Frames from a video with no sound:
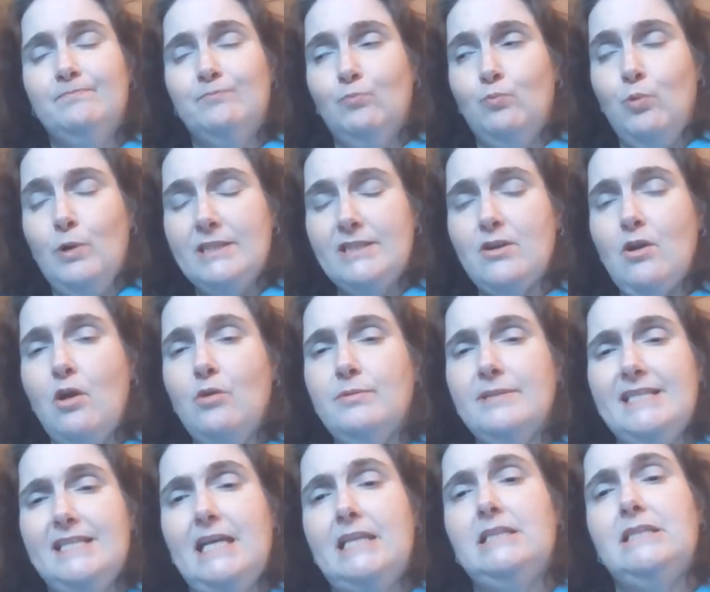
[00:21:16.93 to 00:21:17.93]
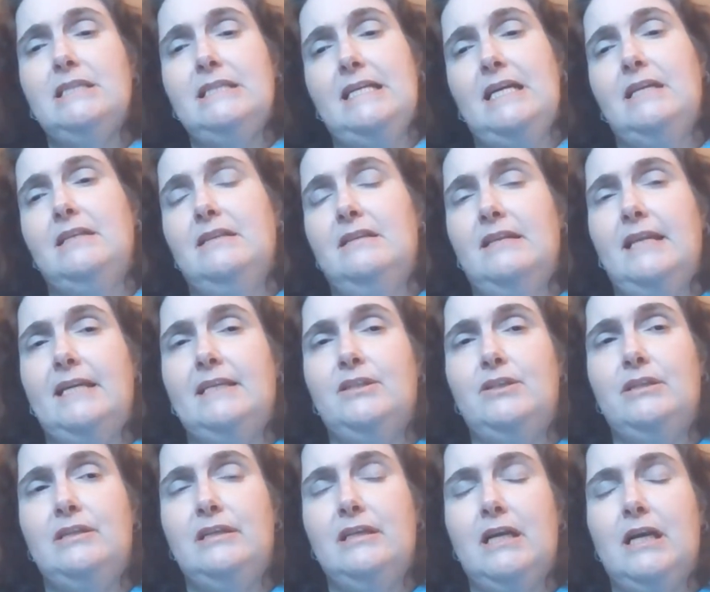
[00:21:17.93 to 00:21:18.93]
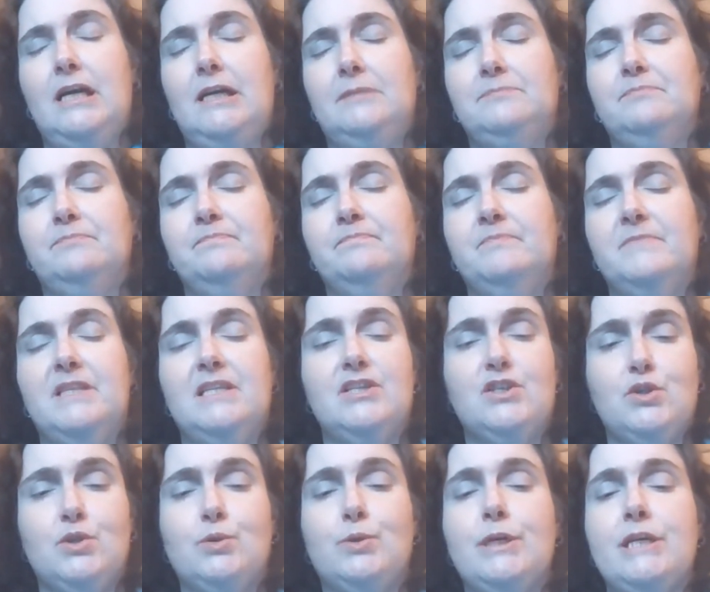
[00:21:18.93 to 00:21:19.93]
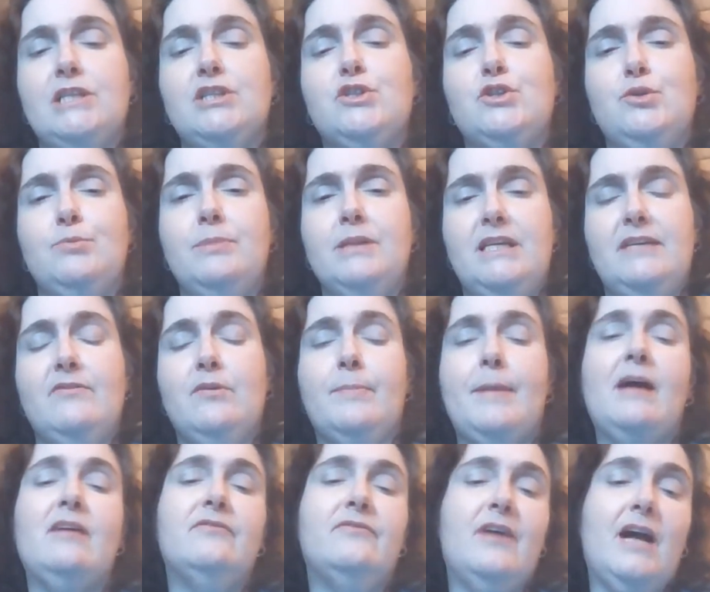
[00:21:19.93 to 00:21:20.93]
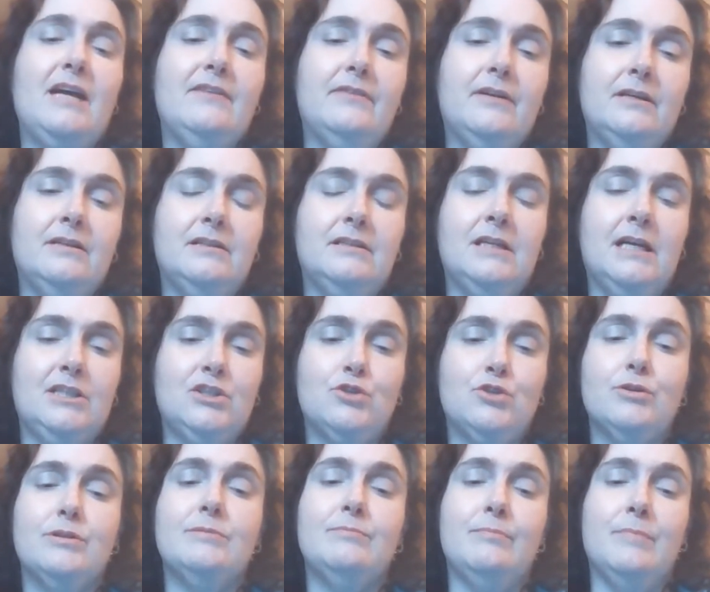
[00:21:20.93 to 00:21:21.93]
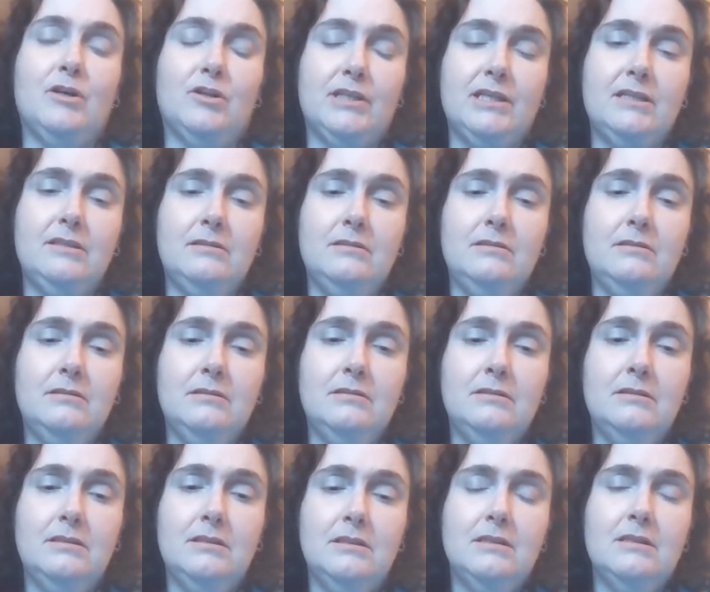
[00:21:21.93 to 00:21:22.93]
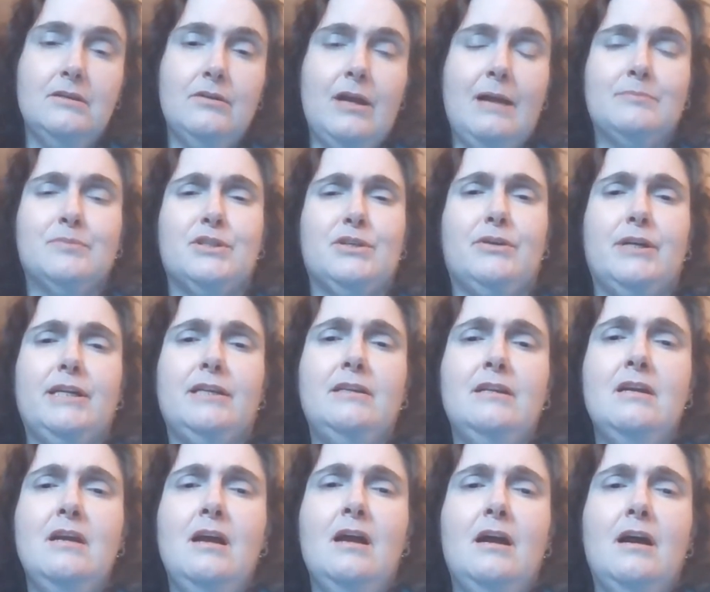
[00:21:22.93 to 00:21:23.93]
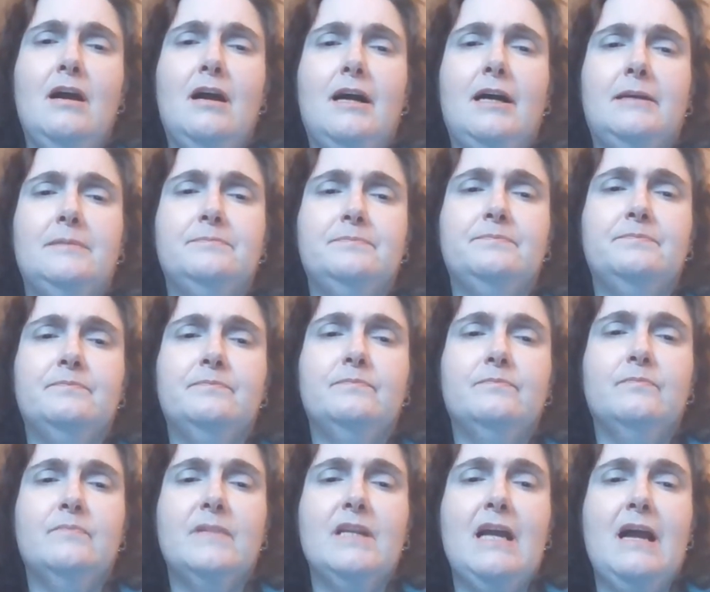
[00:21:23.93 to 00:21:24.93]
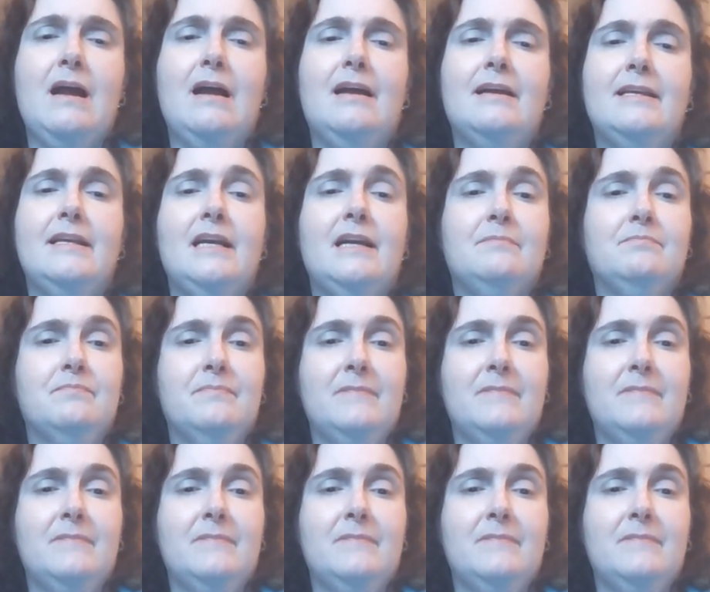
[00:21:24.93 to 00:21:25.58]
once all was said and done, they um, the historians do believe about 500 million. I'm sorry. Um, yeah,